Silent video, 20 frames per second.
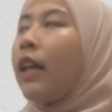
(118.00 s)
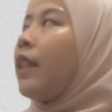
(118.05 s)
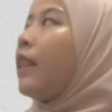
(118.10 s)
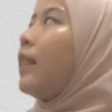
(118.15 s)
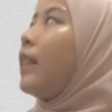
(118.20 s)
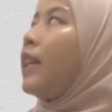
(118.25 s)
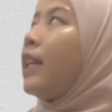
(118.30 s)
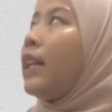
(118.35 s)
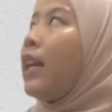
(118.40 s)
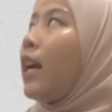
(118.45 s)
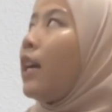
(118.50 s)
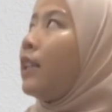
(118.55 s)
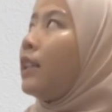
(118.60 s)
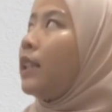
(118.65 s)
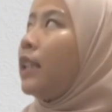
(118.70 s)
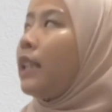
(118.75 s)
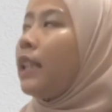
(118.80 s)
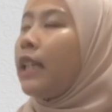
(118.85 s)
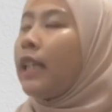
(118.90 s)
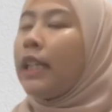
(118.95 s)
Third
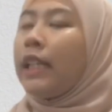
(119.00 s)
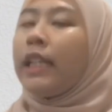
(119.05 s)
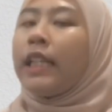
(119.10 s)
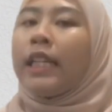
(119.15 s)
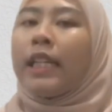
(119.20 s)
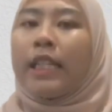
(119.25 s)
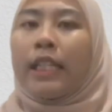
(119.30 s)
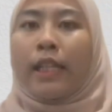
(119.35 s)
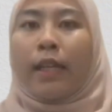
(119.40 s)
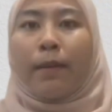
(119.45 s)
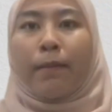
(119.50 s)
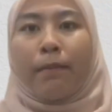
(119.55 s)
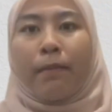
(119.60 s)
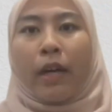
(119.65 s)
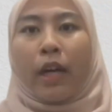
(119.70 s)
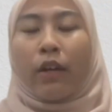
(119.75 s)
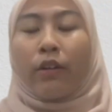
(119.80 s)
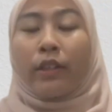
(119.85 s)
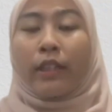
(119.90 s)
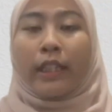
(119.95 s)
article is
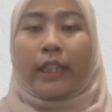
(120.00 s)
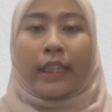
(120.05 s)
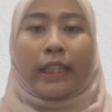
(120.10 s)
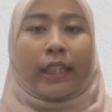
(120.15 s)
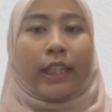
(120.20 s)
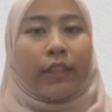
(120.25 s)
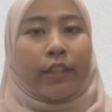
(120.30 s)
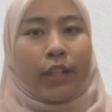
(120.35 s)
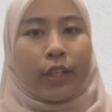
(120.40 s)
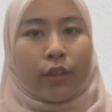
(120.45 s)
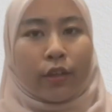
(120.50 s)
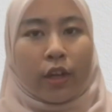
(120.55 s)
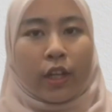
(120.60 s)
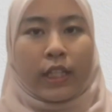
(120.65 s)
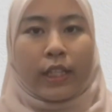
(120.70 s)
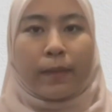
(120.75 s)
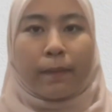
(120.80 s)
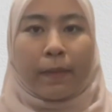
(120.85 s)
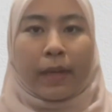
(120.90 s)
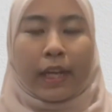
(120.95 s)
about
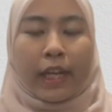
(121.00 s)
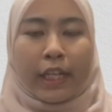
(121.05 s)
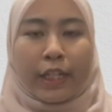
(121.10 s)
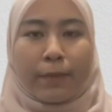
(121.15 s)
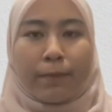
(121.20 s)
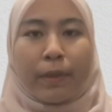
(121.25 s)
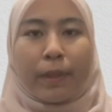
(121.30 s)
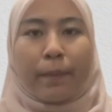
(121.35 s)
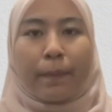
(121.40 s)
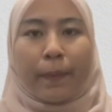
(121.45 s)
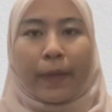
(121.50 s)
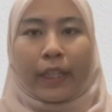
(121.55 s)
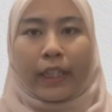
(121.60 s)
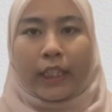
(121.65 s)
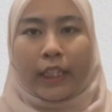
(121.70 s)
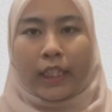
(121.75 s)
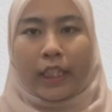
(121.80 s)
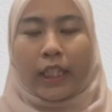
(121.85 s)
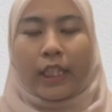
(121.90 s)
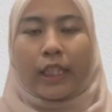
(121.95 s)
e-records management
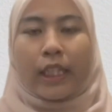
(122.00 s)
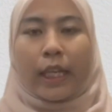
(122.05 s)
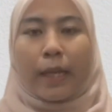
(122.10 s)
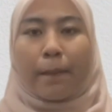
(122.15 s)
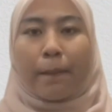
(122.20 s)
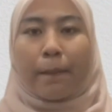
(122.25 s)
practices in